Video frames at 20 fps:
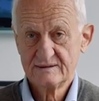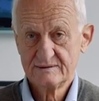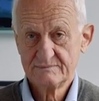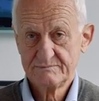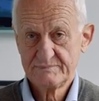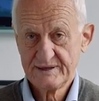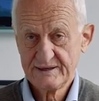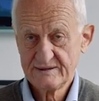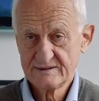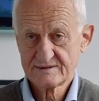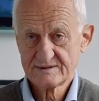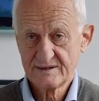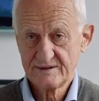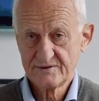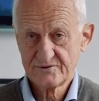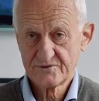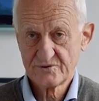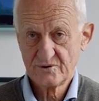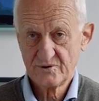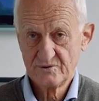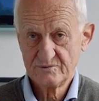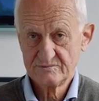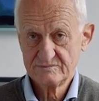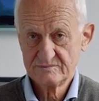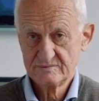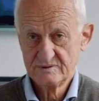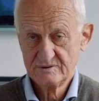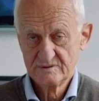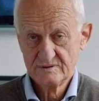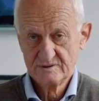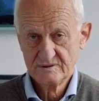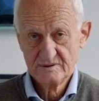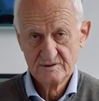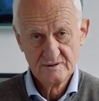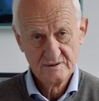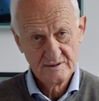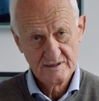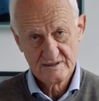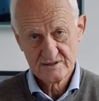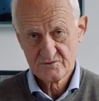pain syndrome,
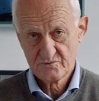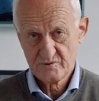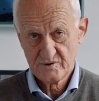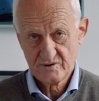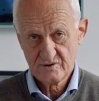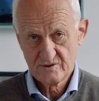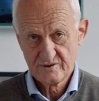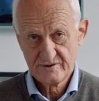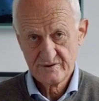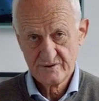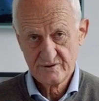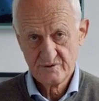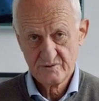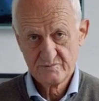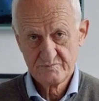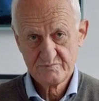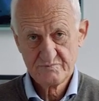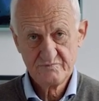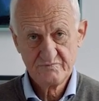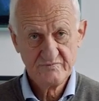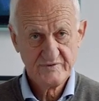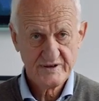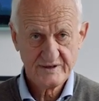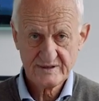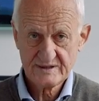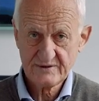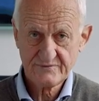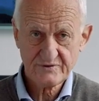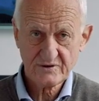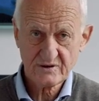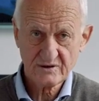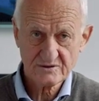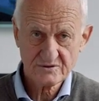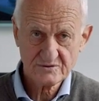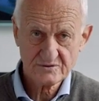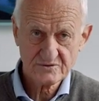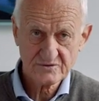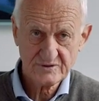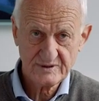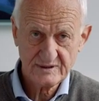as we all know, very difficult to
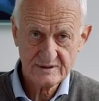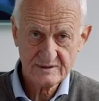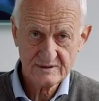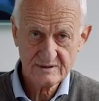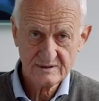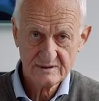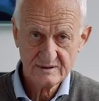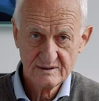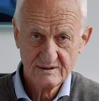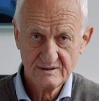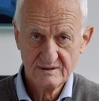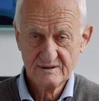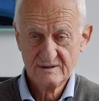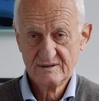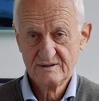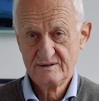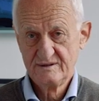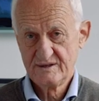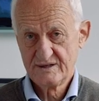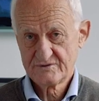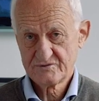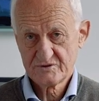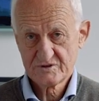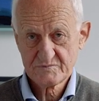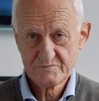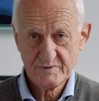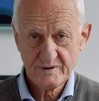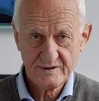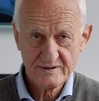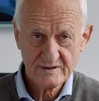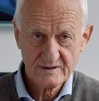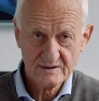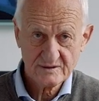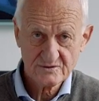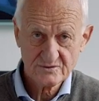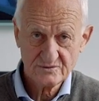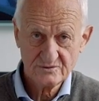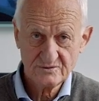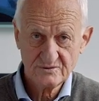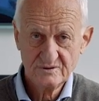treat, not responding
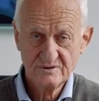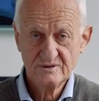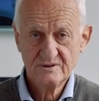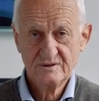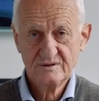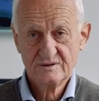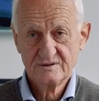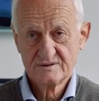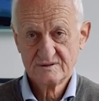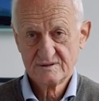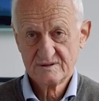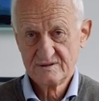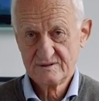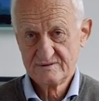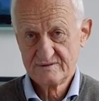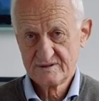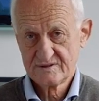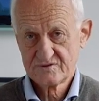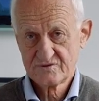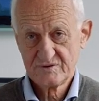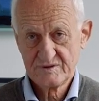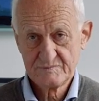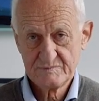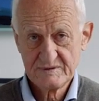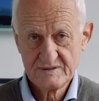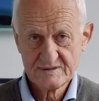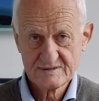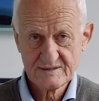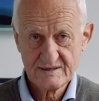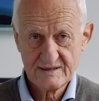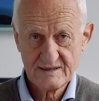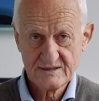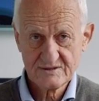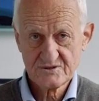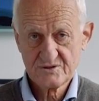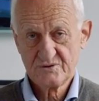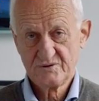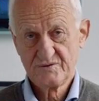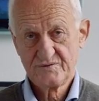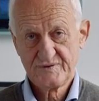to the treatments that are
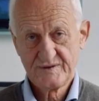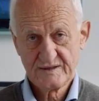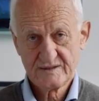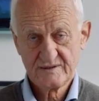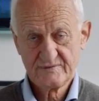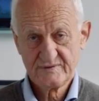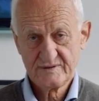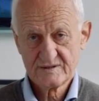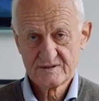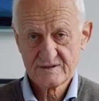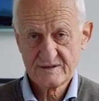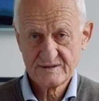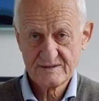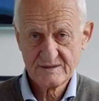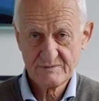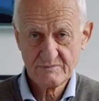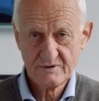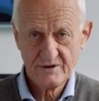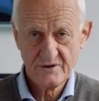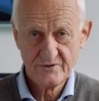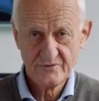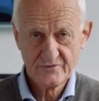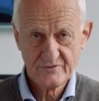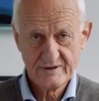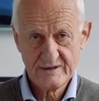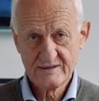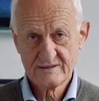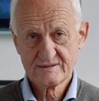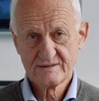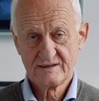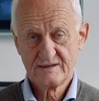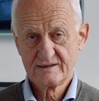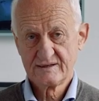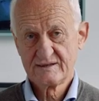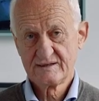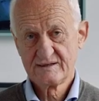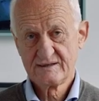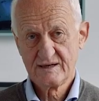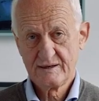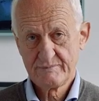so effective in trigeminal neuralgia,
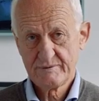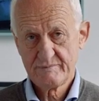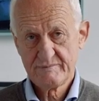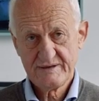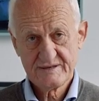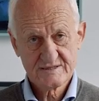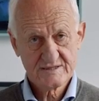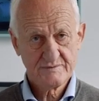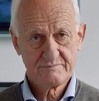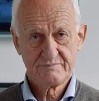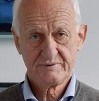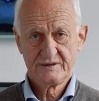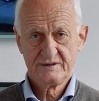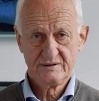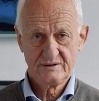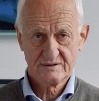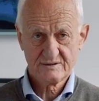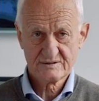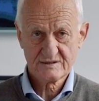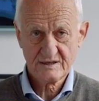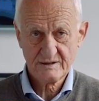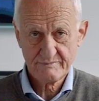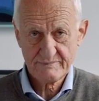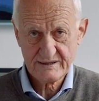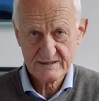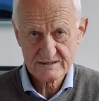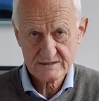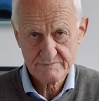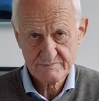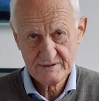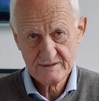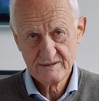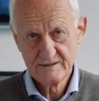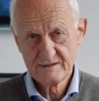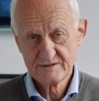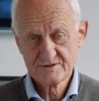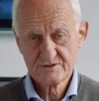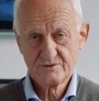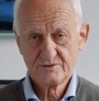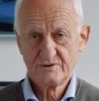like carbamazepine, oxcarbazepine,
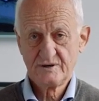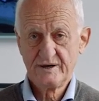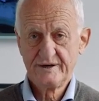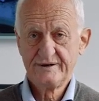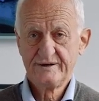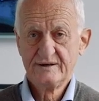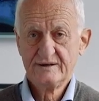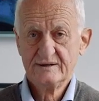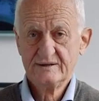and so on.